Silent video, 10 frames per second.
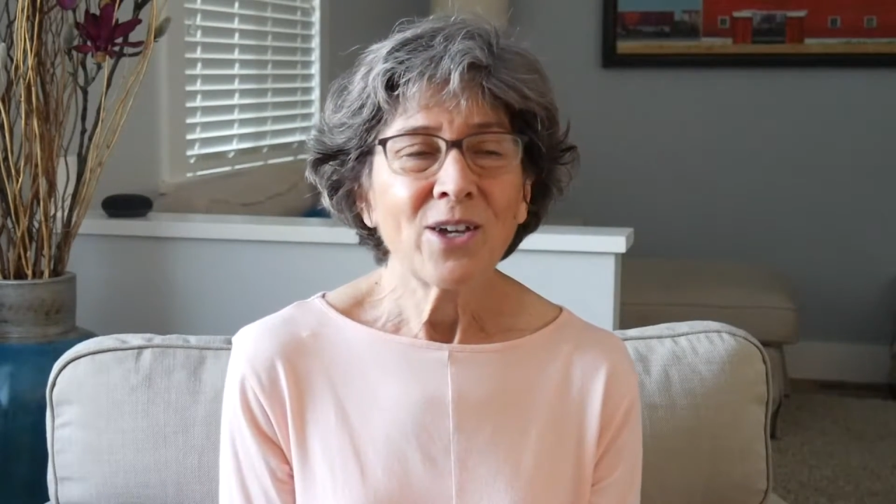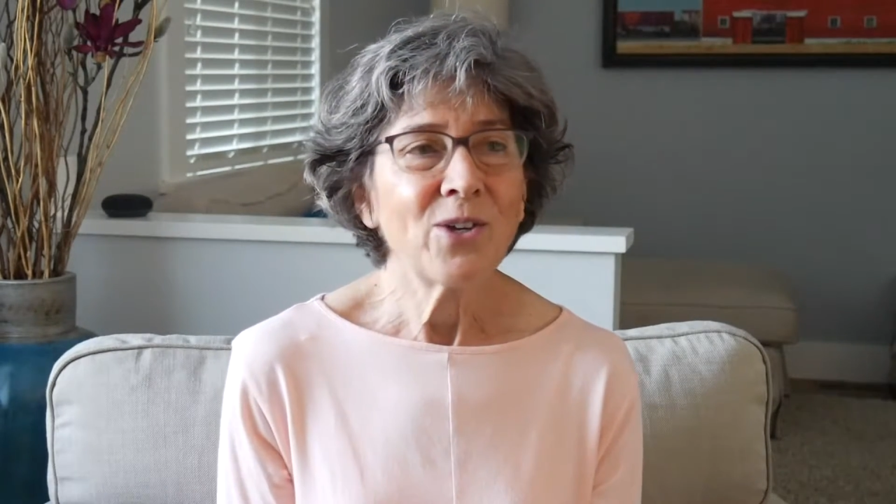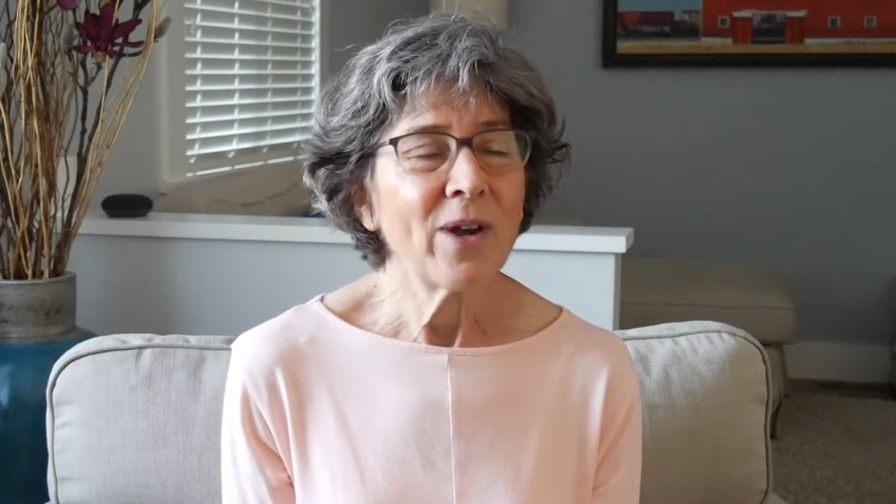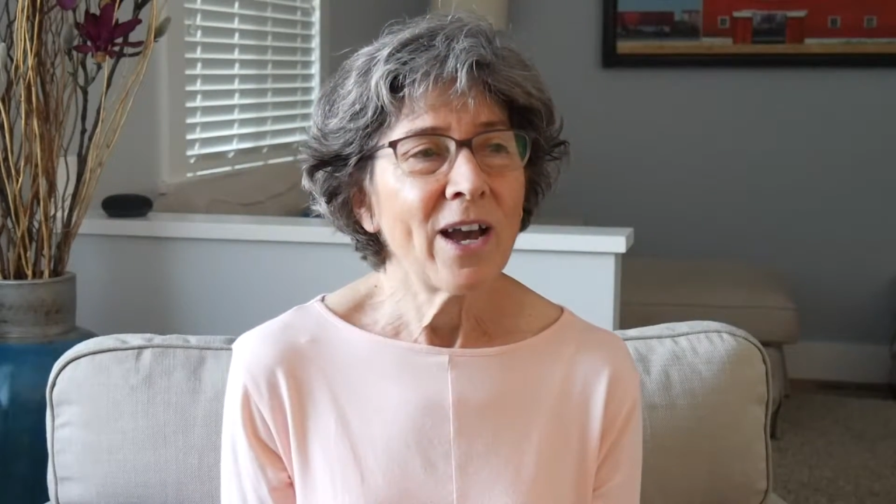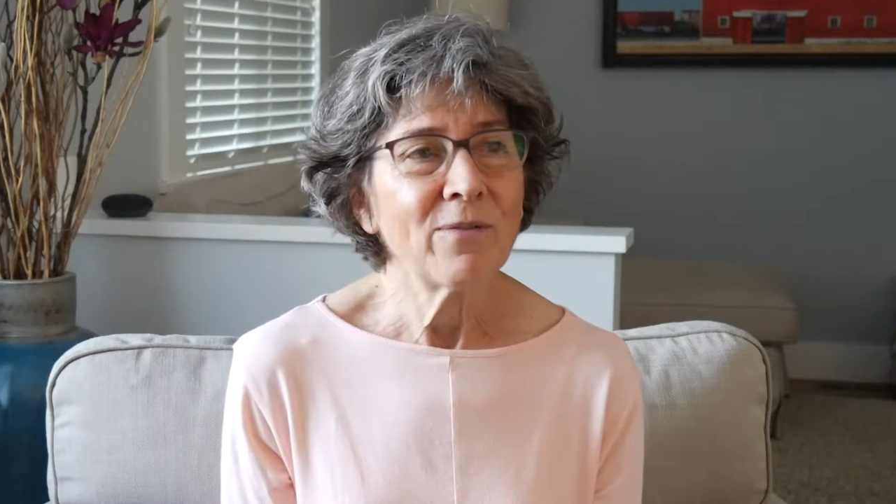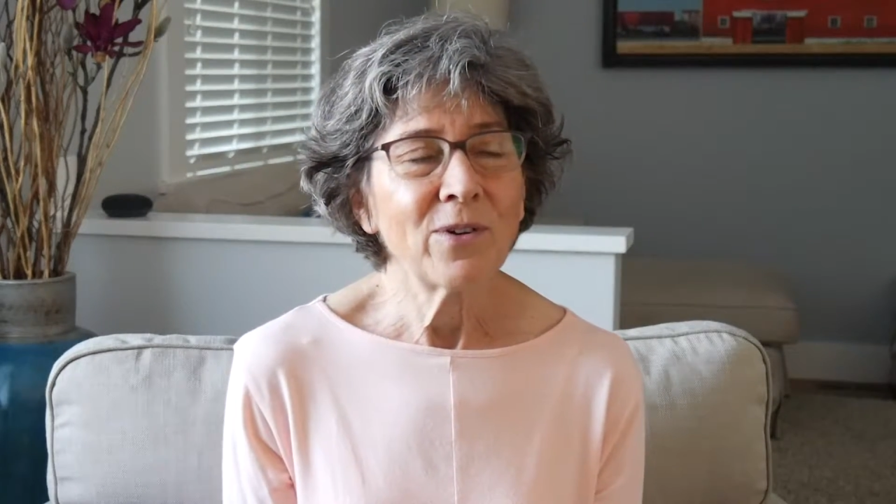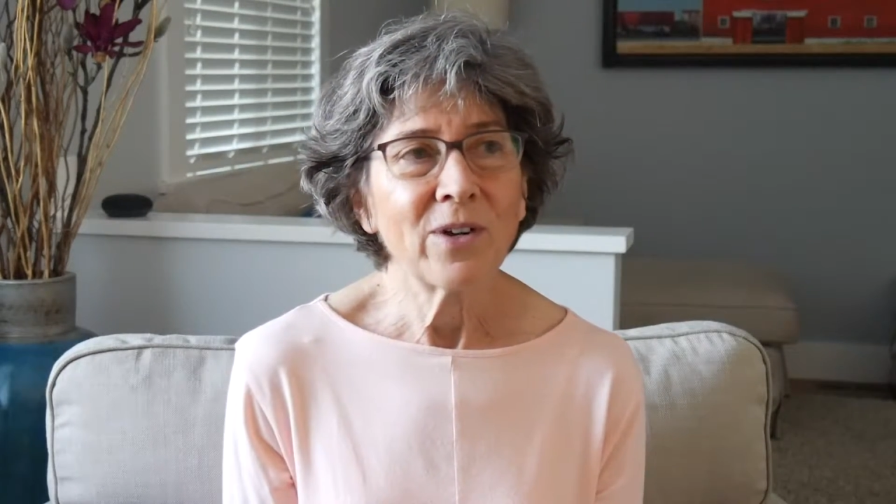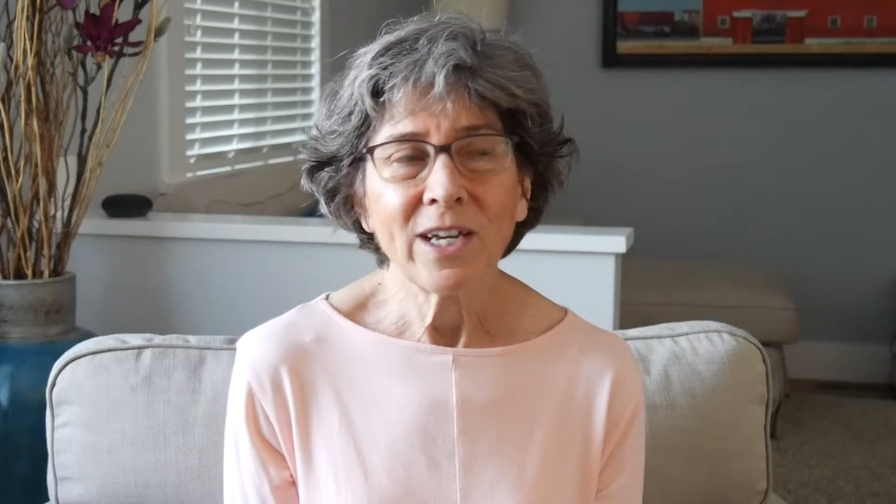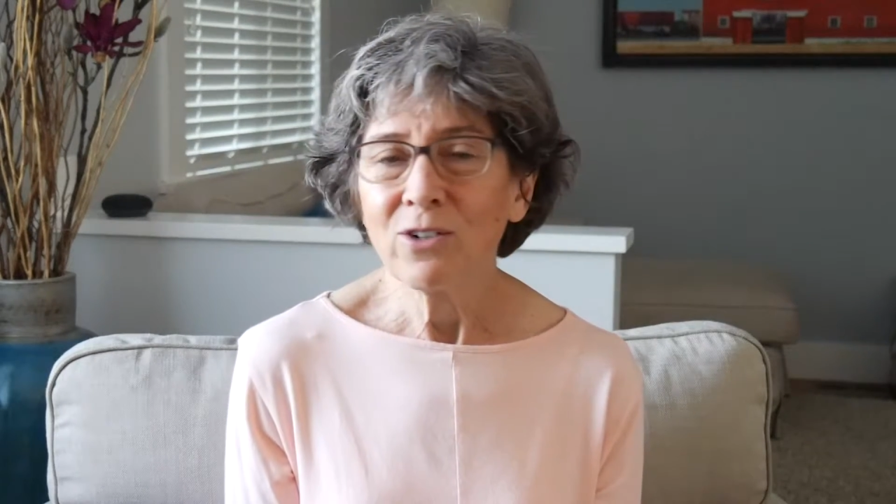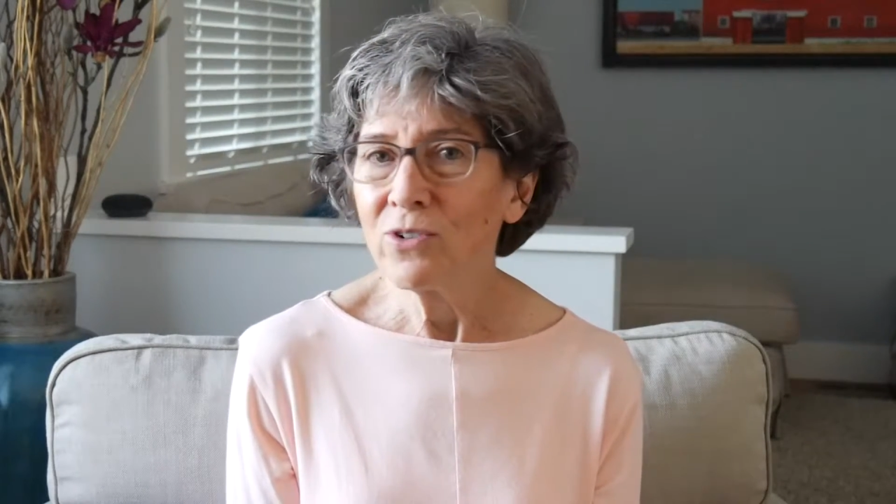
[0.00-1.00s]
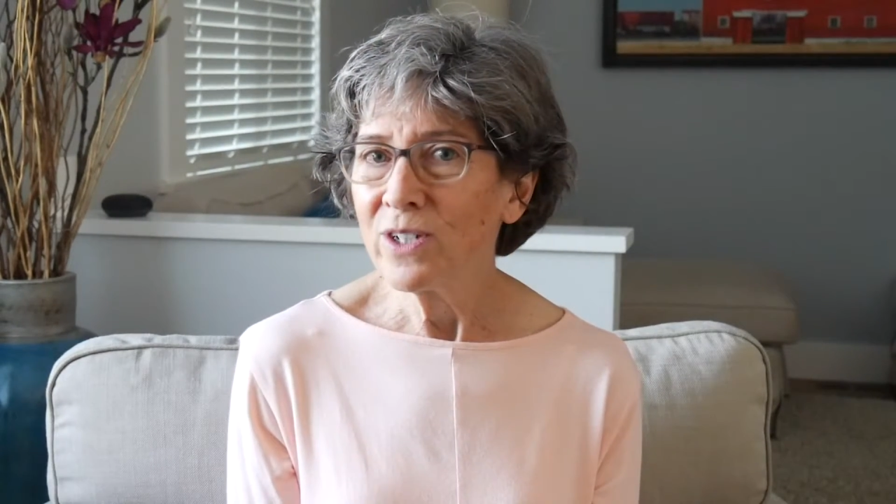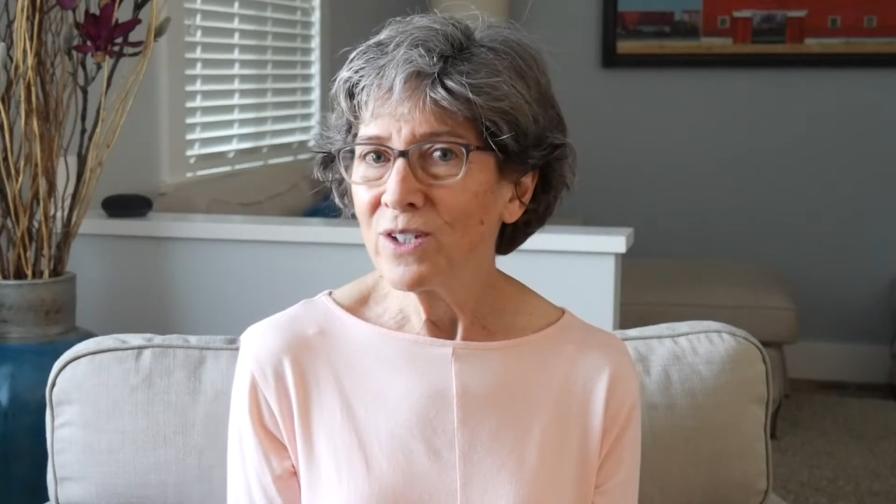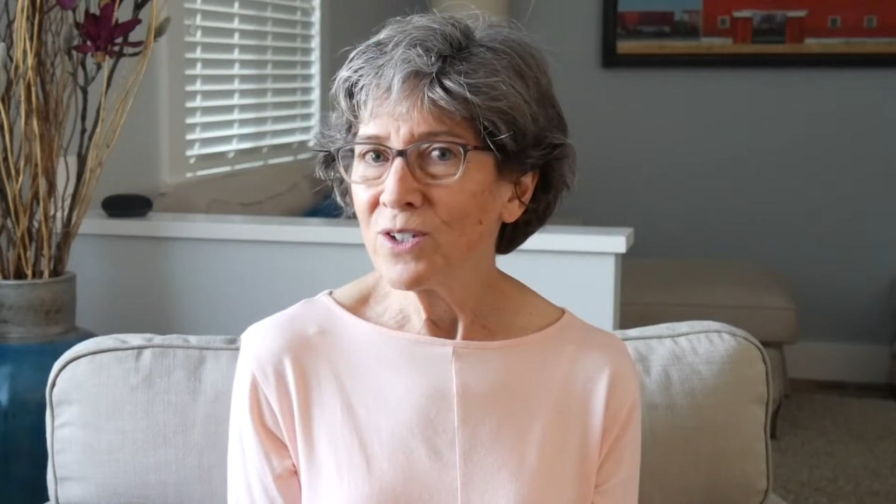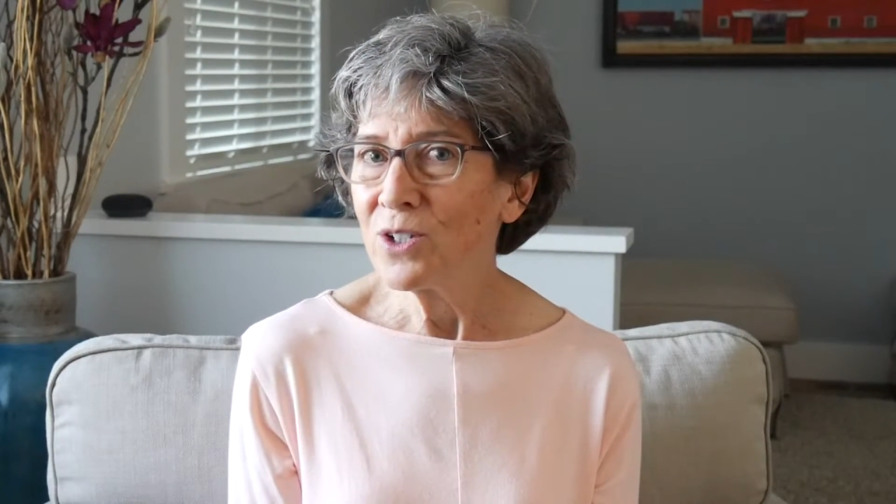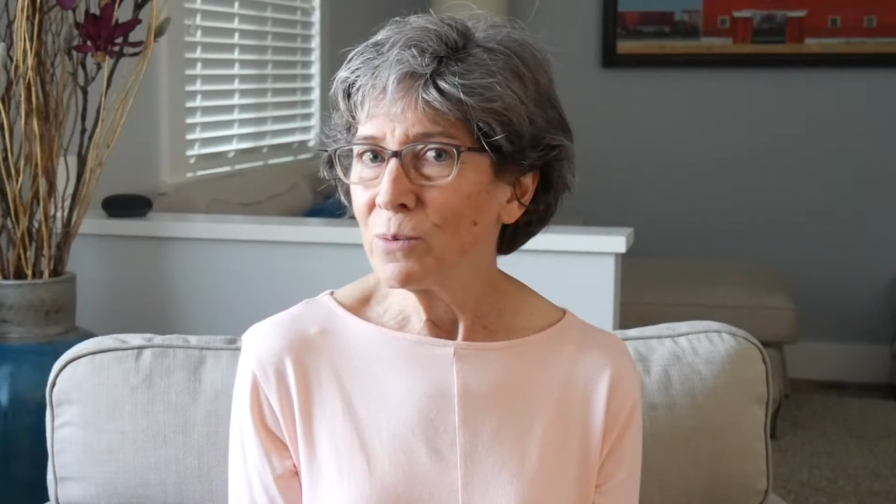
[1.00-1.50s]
You have your interests,